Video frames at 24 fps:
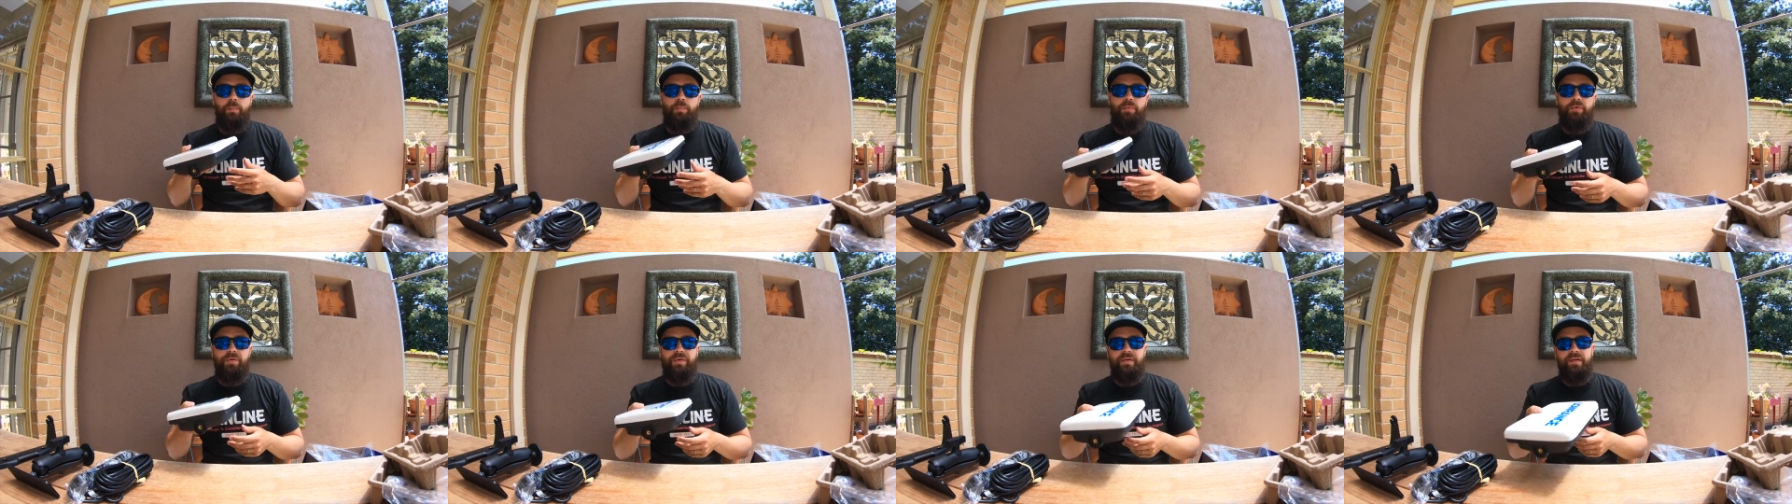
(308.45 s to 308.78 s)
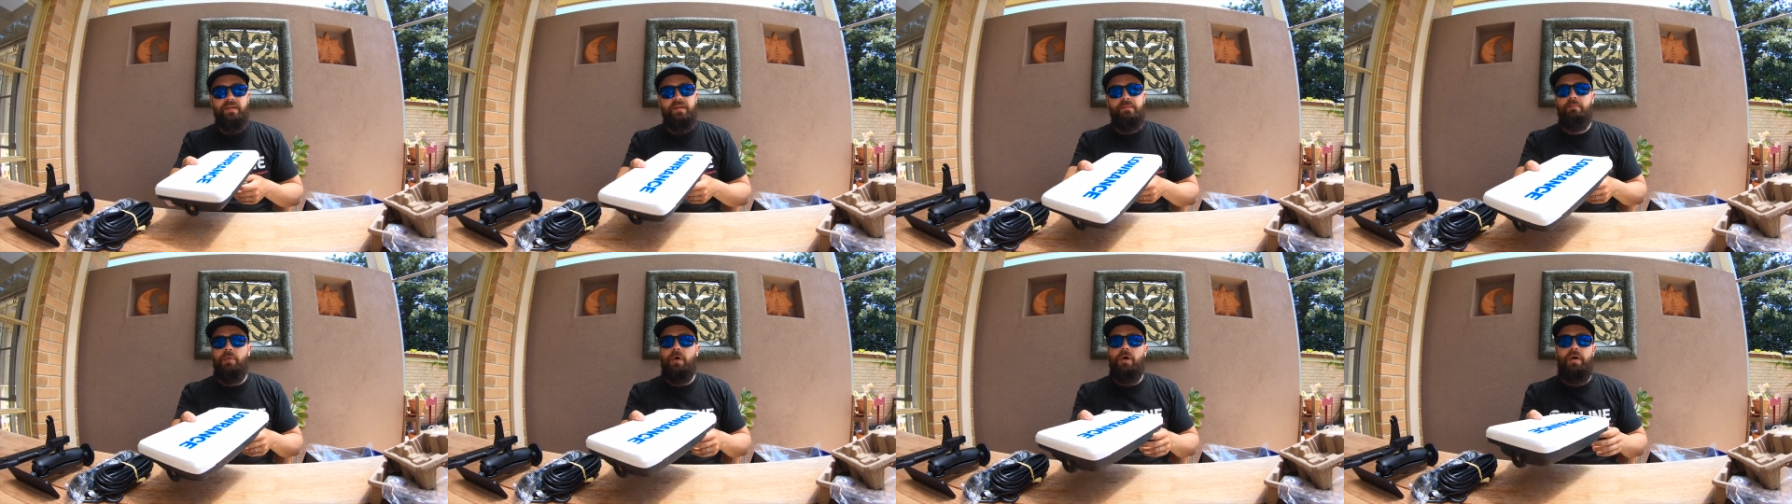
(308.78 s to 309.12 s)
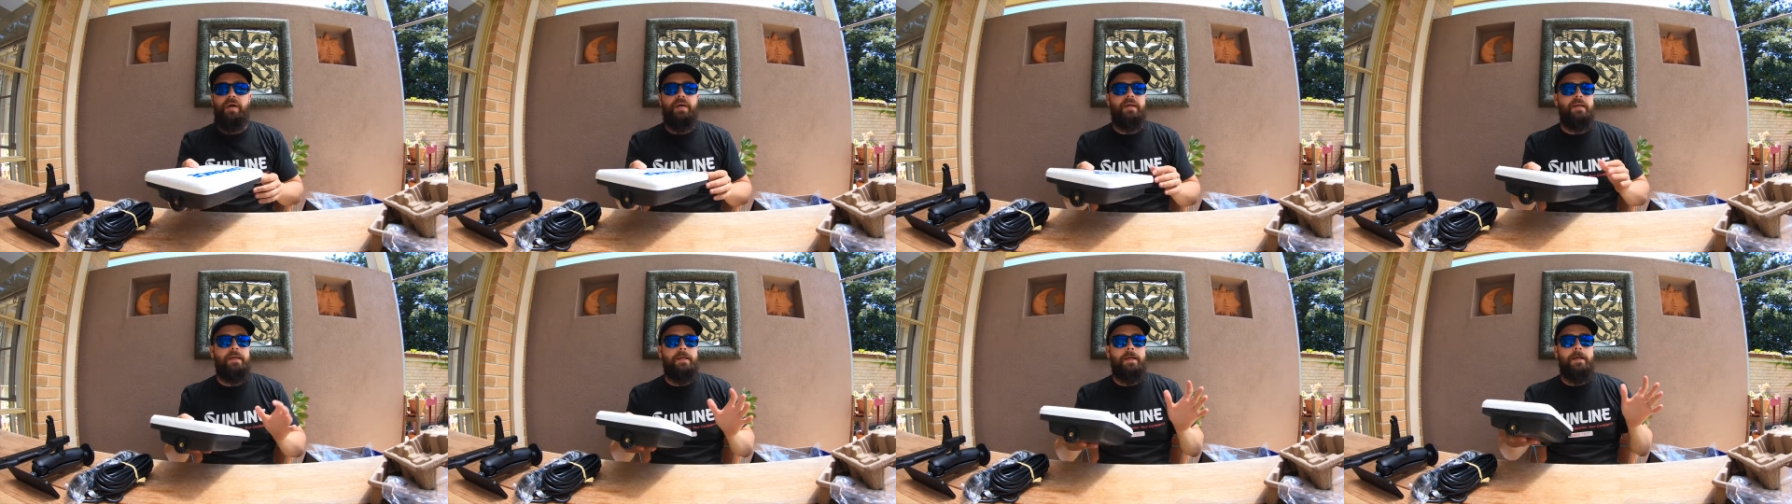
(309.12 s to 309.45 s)
put it in
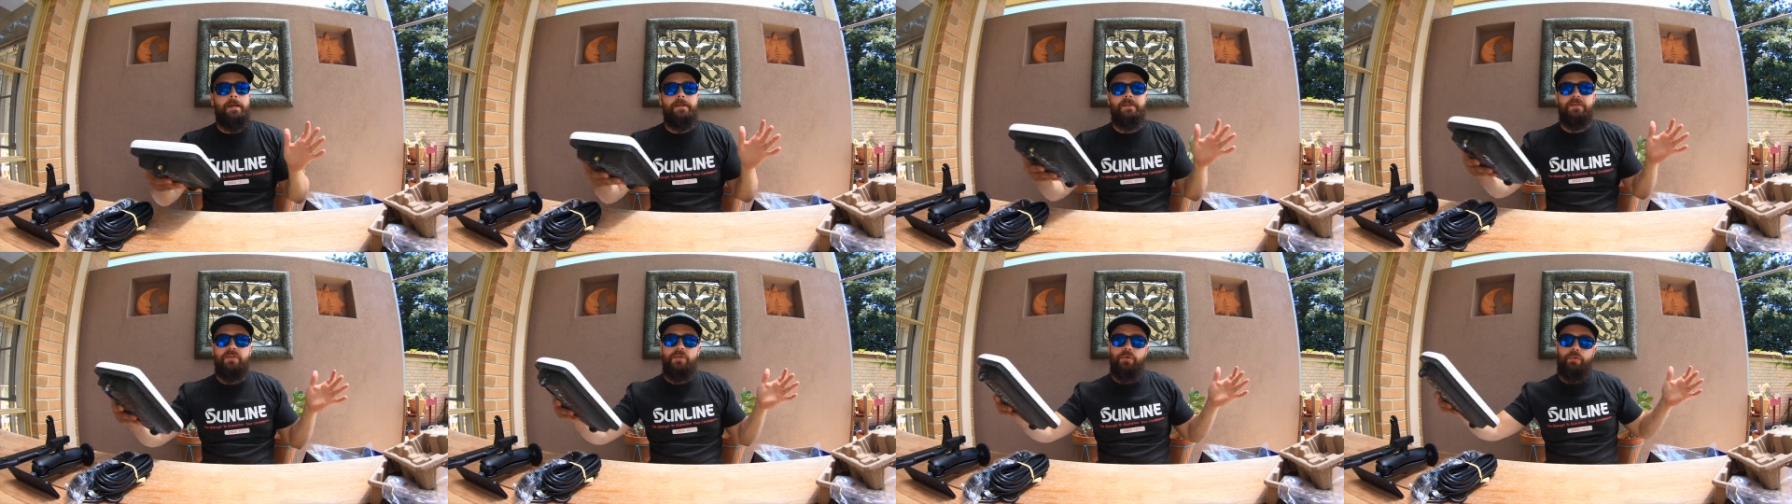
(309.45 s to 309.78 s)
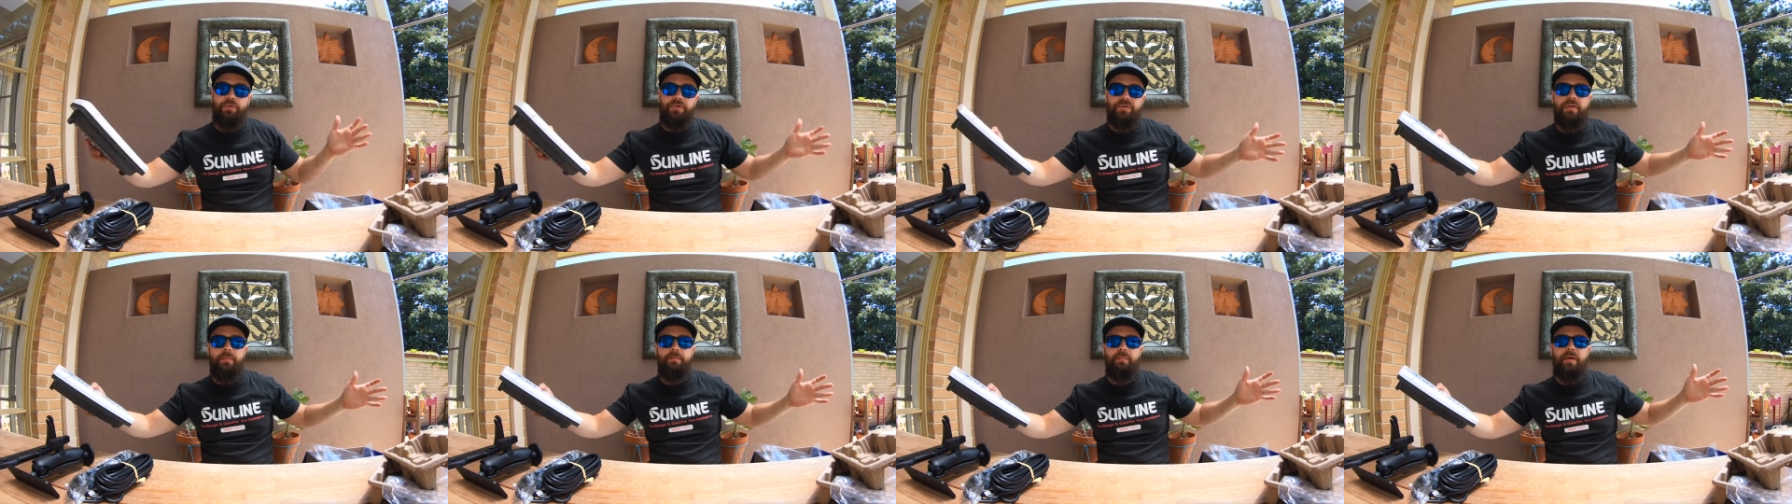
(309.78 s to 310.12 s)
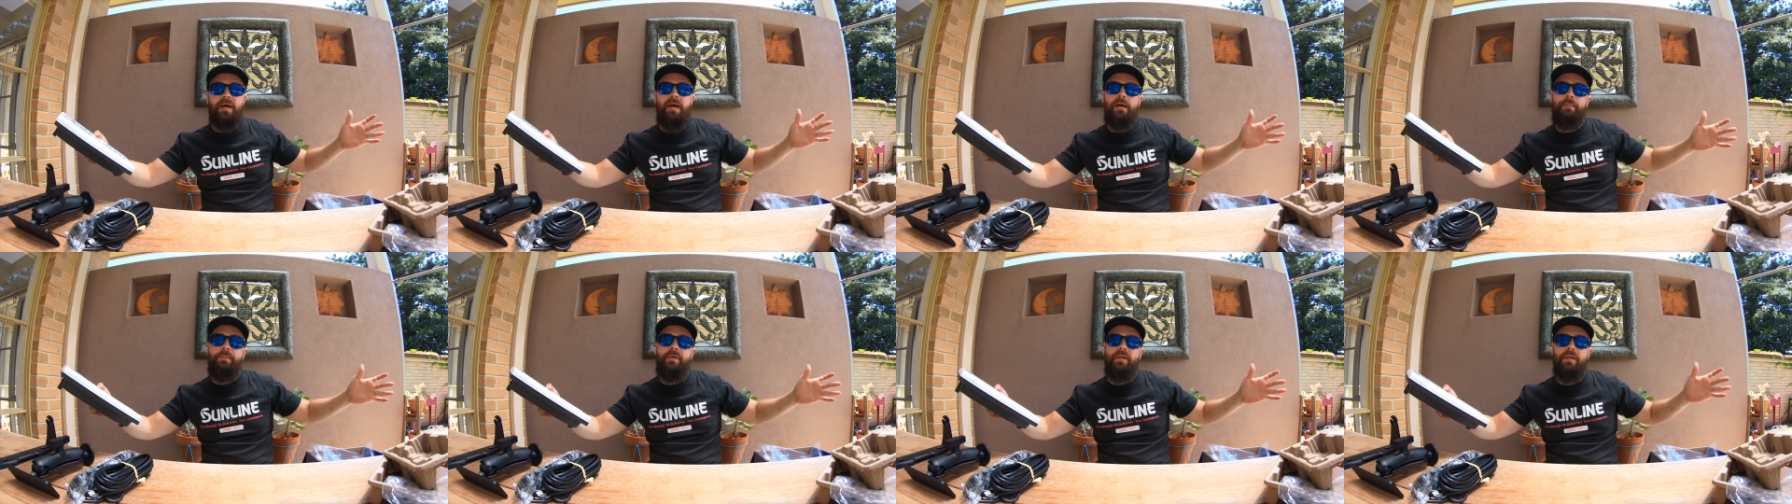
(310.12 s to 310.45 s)
my uh, storage
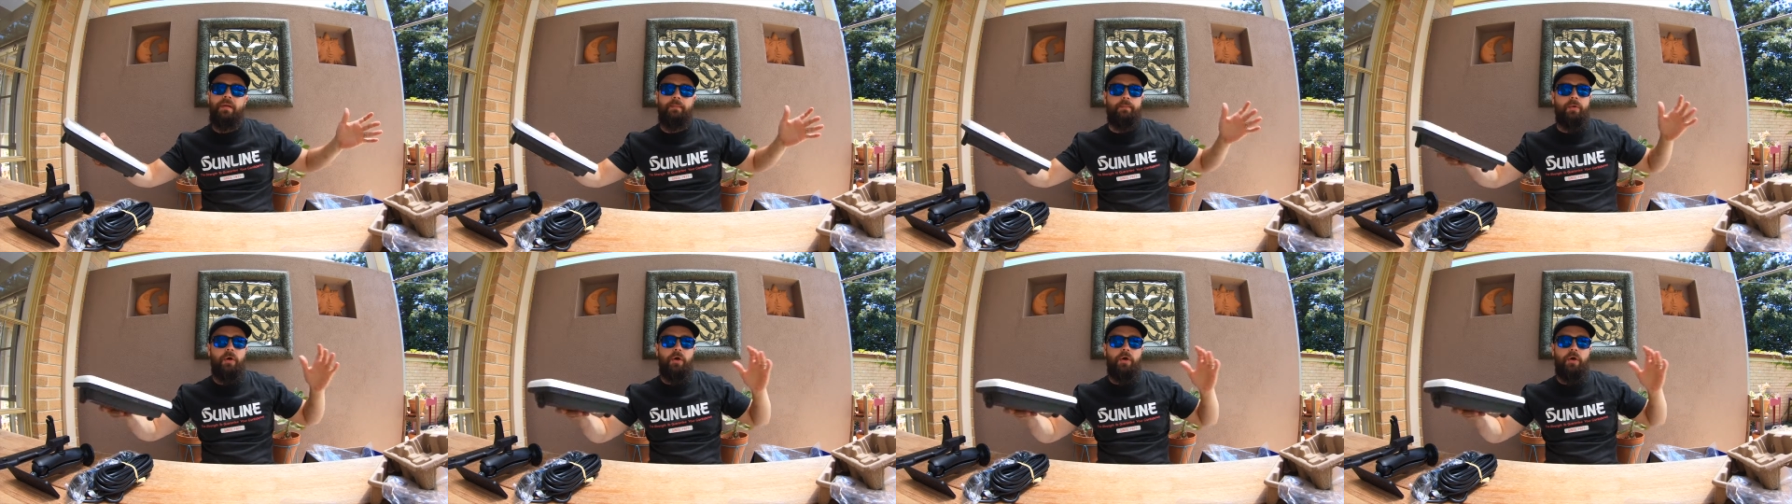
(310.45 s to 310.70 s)
compartment in